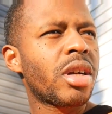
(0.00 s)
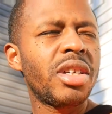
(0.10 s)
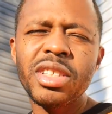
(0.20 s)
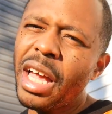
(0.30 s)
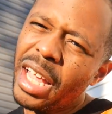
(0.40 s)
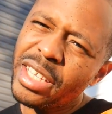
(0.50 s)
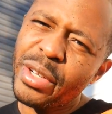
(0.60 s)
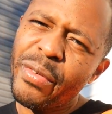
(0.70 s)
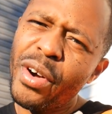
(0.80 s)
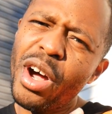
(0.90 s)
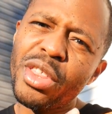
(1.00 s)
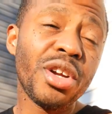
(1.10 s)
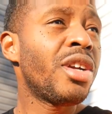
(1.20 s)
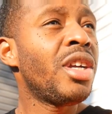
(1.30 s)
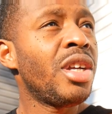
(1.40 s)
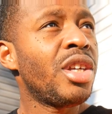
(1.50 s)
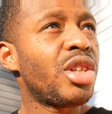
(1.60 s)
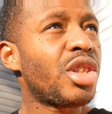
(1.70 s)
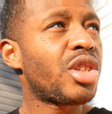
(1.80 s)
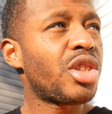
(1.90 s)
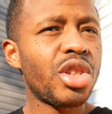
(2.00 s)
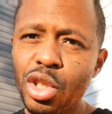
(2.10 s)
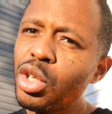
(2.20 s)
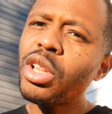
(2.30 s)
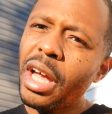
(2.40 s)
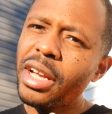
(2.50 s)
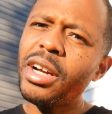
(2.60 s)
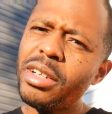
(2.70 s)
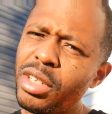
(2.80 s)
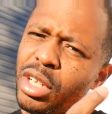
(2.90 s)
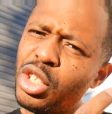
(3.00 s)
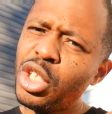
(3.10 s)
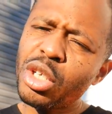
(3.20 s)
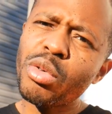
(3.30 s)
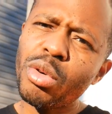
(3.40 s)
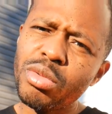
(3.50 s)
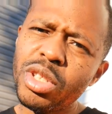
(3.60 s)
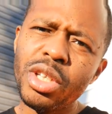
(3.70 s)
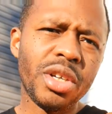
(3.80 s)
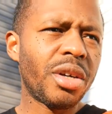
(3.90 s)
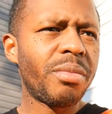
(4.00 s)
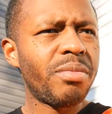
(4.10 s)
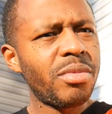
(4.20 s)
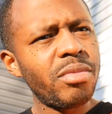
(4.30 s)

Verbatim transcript: because like as a father you're like a general to your